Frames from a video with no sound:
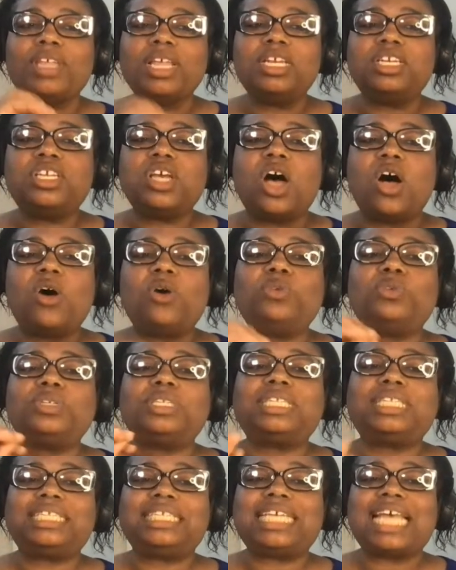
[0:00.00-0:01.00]
Don't
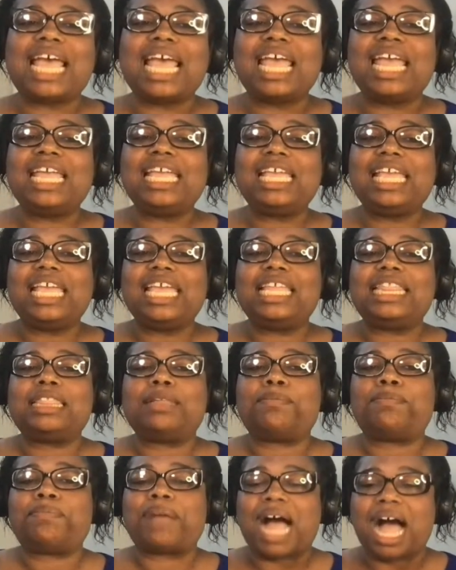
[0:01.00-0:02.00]
stay in the
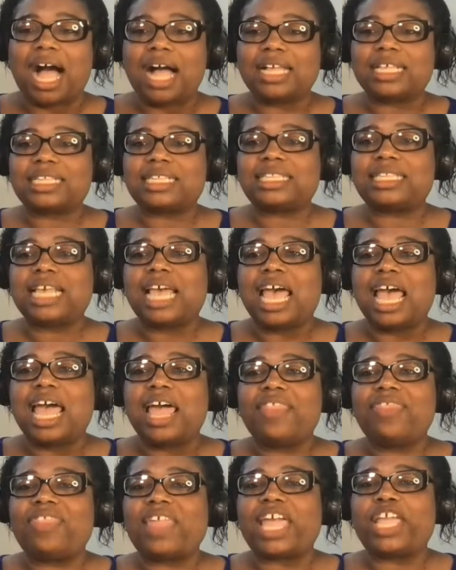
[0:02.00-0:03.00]
box
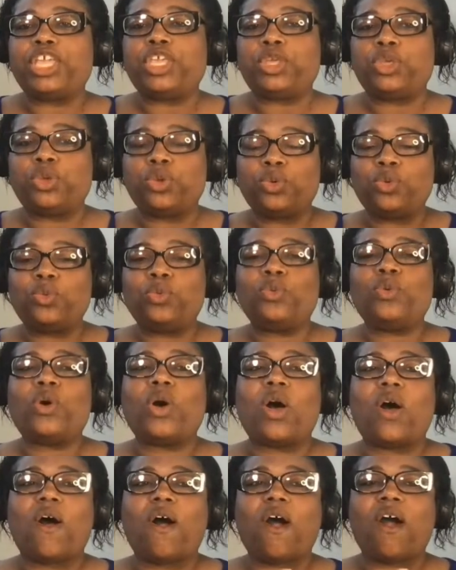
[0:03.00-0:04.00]
that
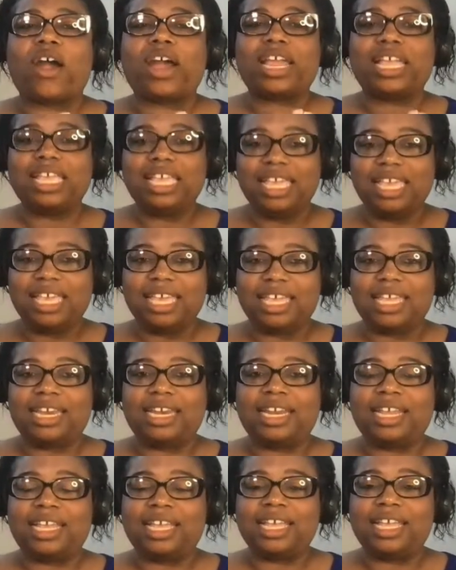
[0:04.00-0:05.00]
you are
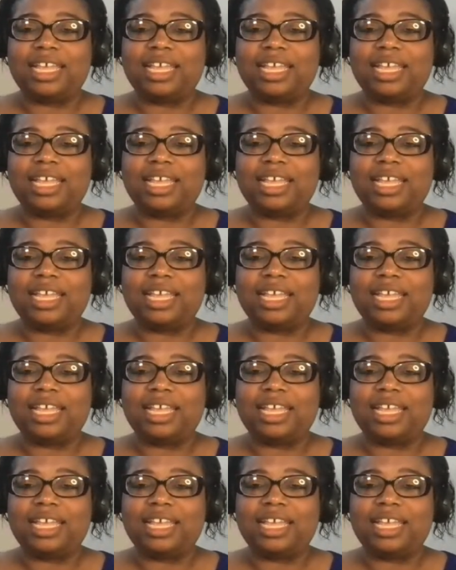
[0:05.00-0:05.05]
in,